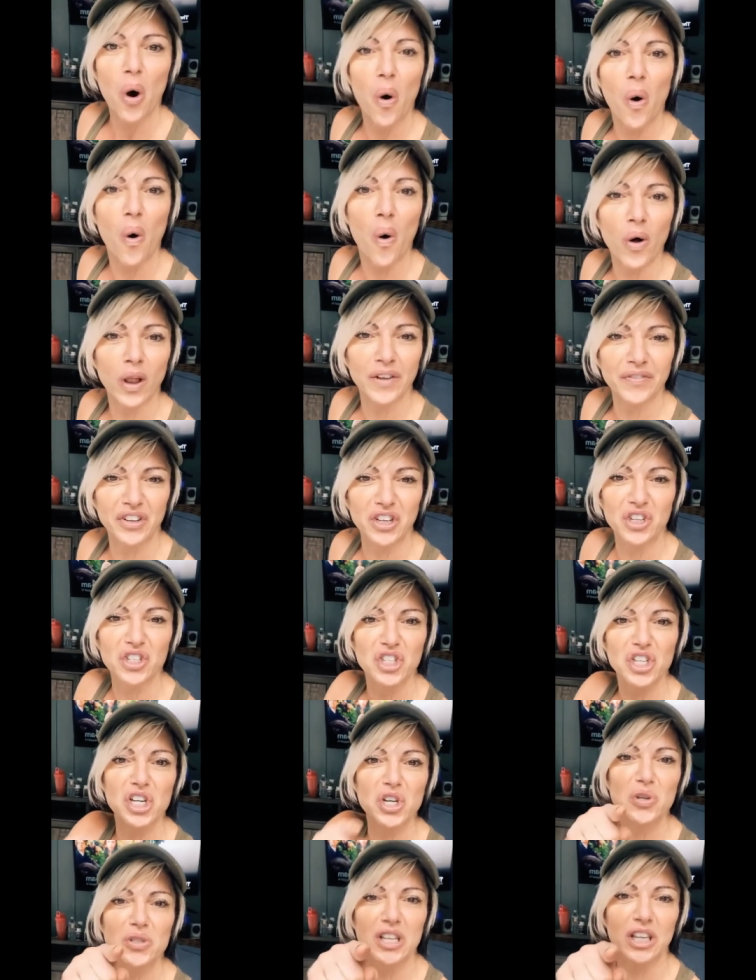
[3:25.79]
all of you,
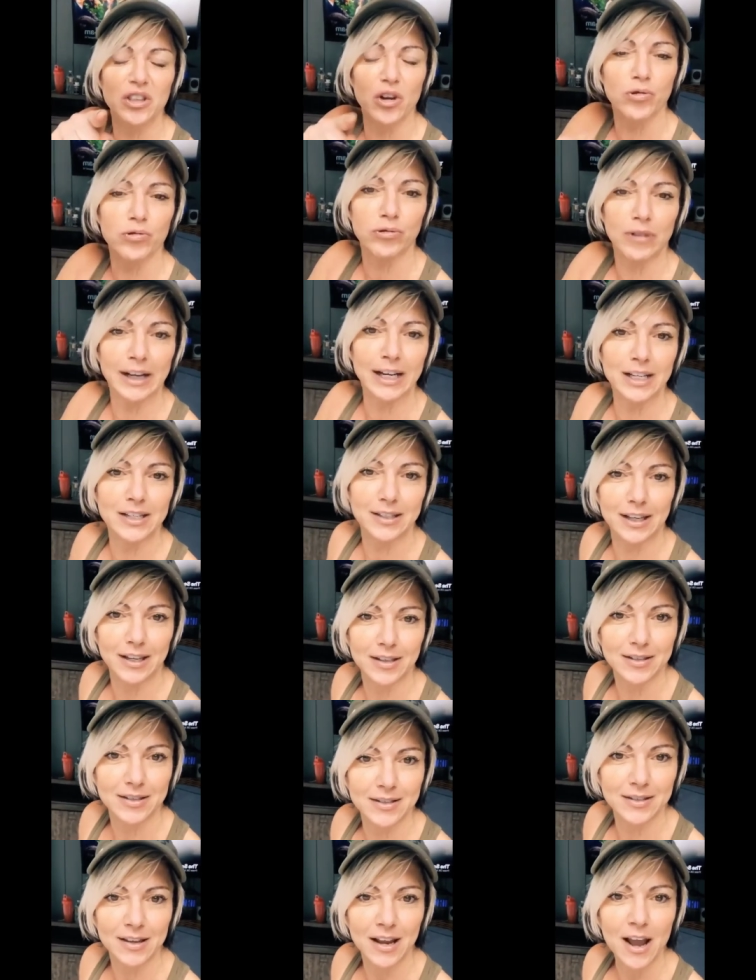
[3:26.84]
yous are the
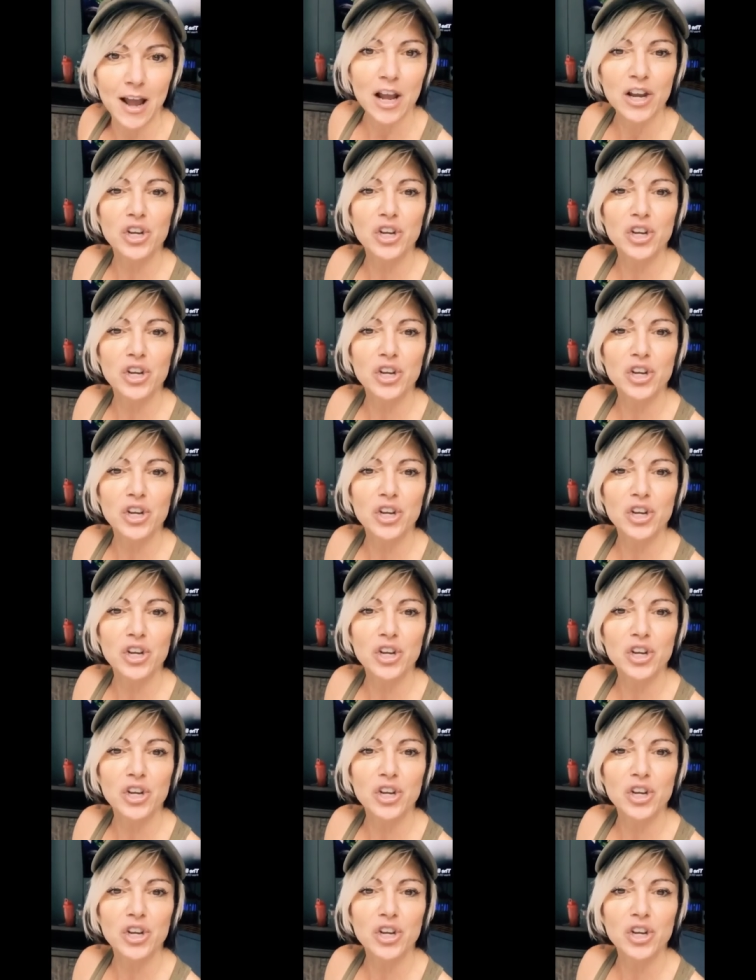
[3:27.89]
racists.